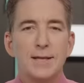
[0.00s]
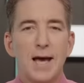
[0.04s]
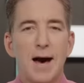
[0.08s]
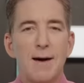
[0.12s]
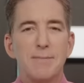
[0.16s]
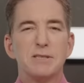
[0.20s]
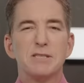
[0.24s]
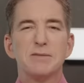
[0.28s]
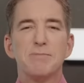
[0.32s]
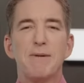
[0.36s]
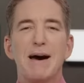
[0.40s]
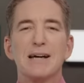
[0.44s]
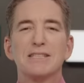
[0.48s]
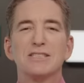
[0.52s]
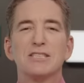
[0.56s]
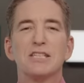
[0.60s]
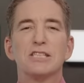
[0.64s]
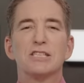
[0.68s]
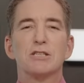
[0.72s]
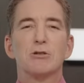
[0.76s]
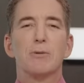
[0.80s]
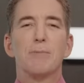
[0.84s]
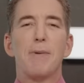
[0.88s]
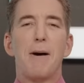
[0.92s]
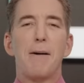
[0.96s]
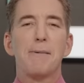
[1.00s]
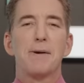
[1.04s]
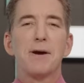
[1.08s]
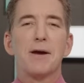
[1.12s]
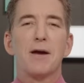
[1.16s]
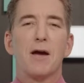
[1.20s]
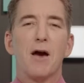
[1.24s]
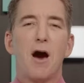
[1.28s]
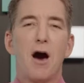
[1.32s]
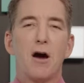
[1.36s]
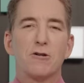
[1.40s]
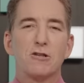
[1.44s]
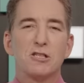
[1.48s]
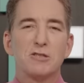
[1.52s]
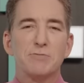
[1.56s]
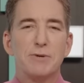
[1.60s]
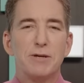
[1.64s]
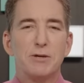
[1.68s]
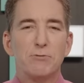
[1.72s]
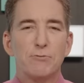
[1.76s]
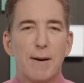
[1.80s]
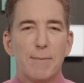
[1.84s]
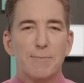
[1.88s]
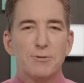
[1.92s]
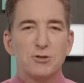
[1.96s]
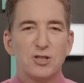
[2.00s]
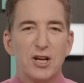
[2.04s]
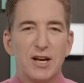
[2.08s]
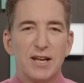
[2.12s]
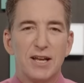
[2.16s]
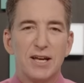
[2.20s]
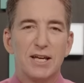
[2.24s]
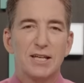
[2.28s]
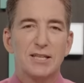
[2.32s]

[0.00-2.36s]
Thomas Massie is a Republican congressman representing